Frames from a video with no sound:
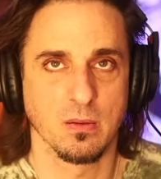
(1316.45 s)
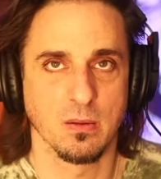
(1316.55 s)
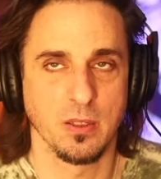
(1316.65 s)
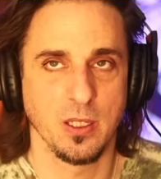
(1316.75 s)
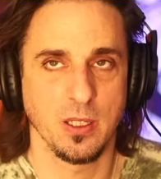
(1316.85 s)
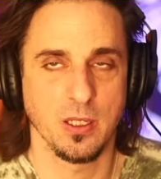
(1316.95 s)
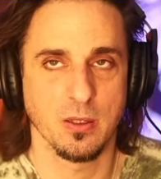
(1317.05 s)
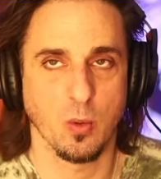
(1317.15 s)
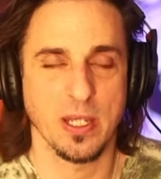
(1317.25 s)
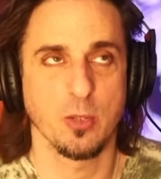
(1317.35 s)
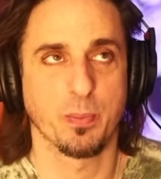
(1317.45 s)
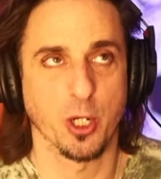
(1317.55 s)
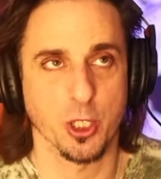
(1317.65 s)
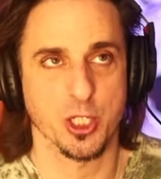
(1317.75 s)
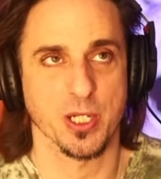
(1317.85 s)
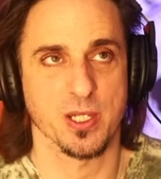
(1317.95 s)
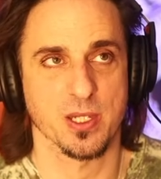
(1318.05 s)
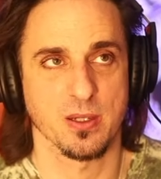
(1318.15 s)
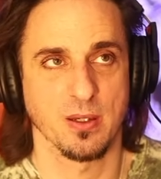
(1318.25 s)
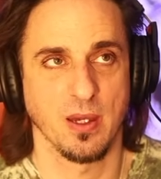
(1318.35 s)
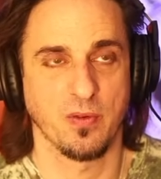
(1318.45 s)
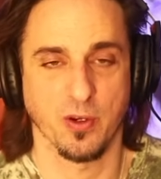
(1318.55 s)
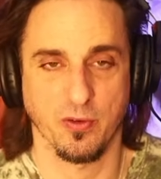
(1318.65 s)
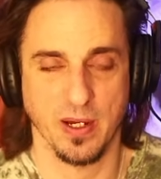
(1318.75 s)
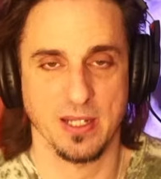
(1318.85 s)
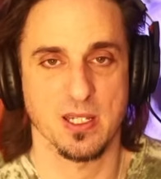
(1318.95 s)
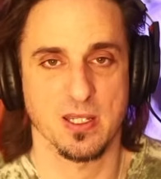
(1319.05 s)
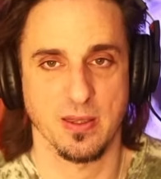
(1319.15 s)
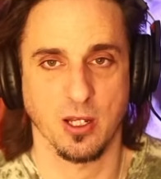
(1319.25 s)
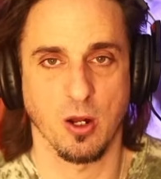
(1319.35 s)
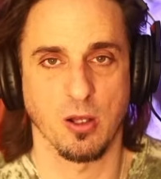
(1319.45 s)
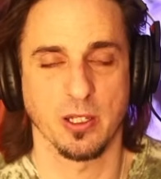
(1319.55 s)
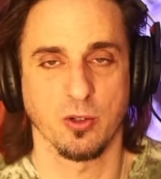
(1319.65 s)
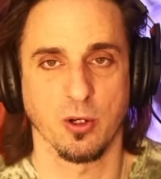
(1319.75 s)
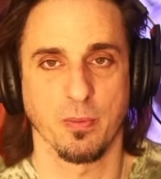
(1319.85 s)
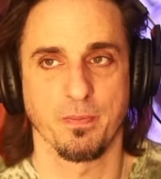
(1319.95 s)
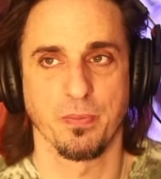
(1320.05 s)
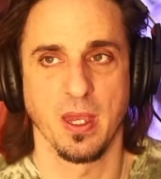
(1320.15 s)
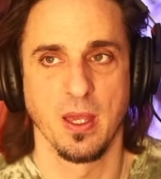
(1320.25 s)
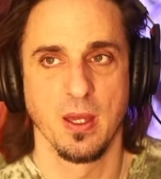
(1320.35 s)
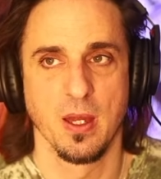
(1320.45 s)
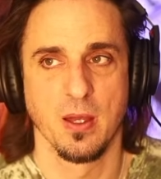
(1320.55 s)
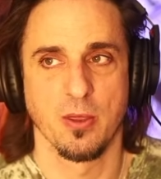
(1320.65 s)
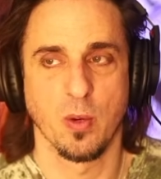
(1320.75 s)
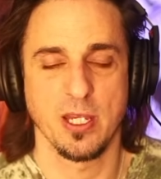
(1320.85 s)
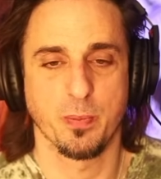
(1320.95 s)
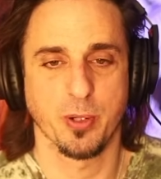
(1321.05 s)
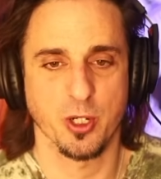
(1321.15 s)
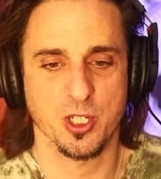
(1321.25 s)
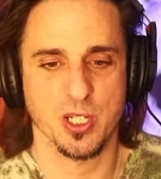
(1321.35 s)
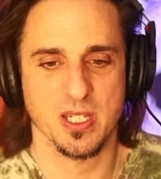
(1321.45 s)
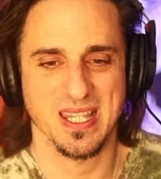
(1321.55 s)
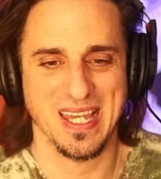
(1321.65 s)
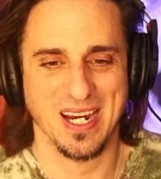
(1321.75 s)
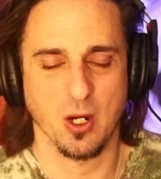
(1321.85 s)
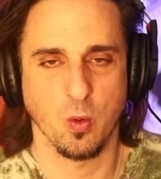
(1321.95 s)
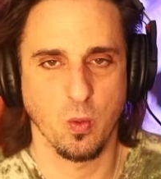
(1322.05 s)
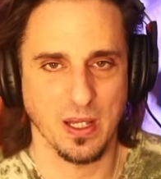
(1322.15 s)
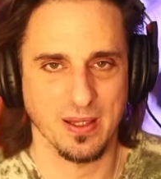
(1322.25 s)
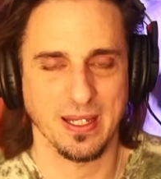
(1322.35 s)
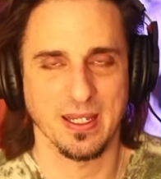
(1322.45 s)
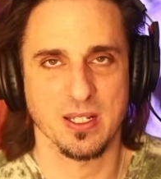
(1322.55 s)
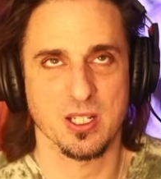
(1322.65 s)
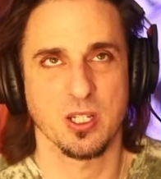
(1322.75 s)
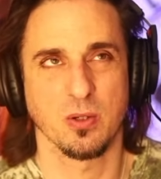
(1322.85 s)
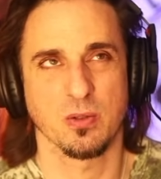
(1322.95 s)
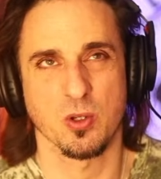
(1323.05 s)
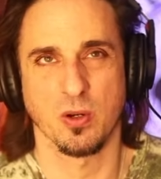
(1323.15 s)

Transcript: the way you purchase, if you're Francis in the Gallen group, the way you purchase their willingness to sort of